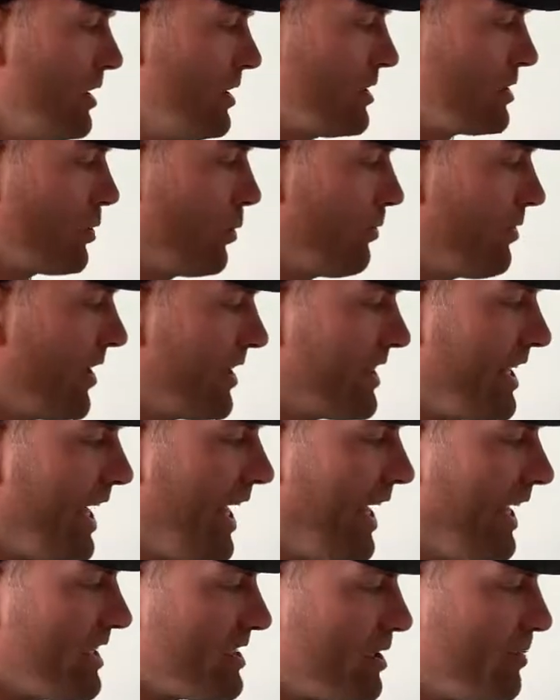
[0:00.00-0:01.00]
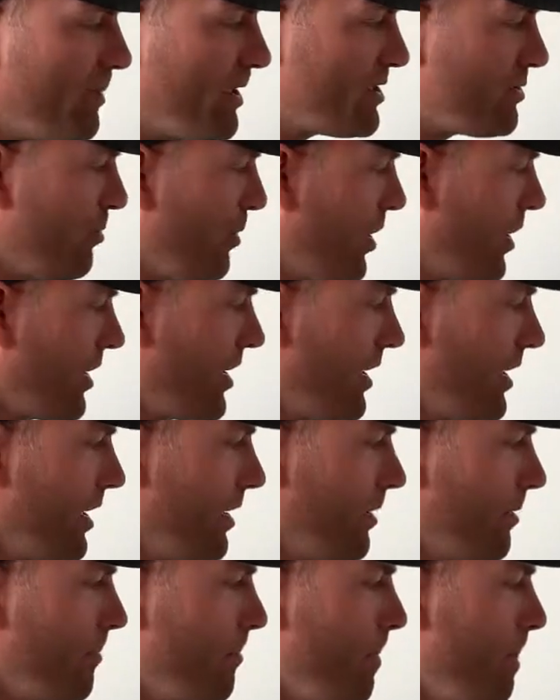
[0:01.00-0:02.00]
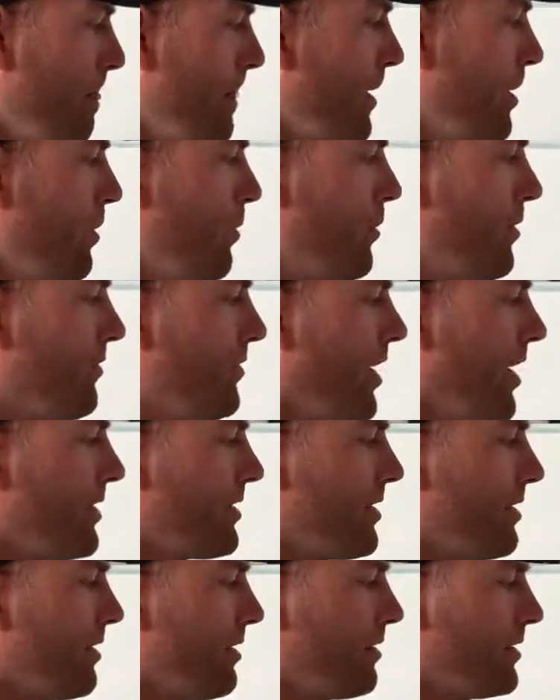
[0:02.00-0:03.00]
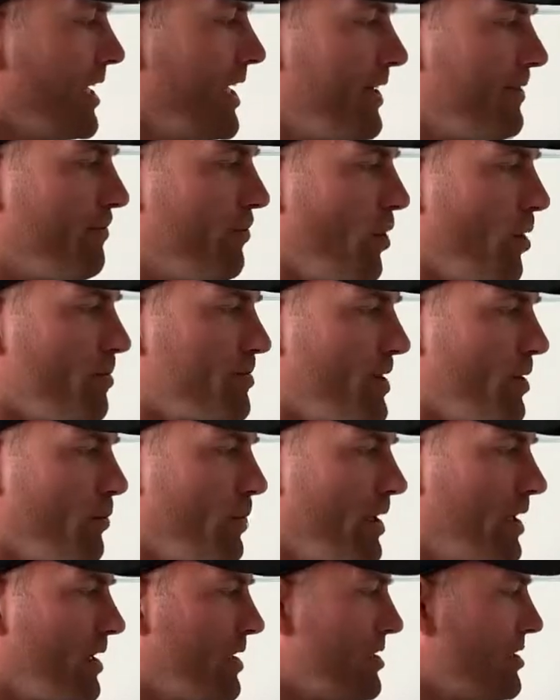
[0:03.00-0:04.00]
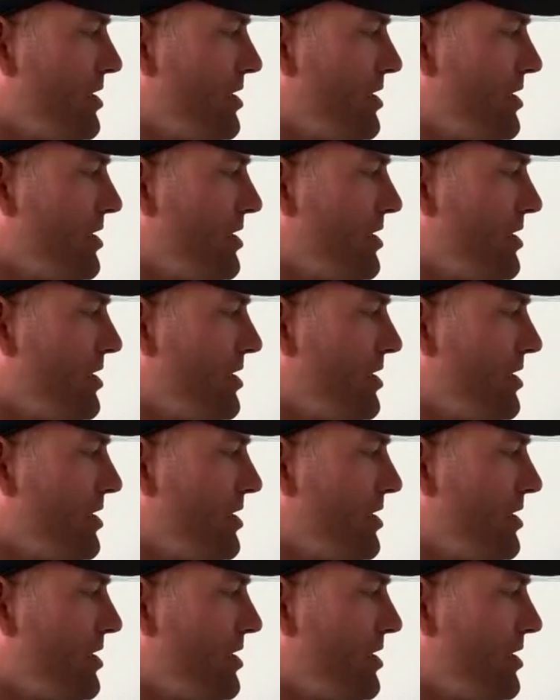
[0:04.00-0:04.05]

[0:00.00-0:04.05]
So we've got the SMS marketing, we've got the lead forms that we can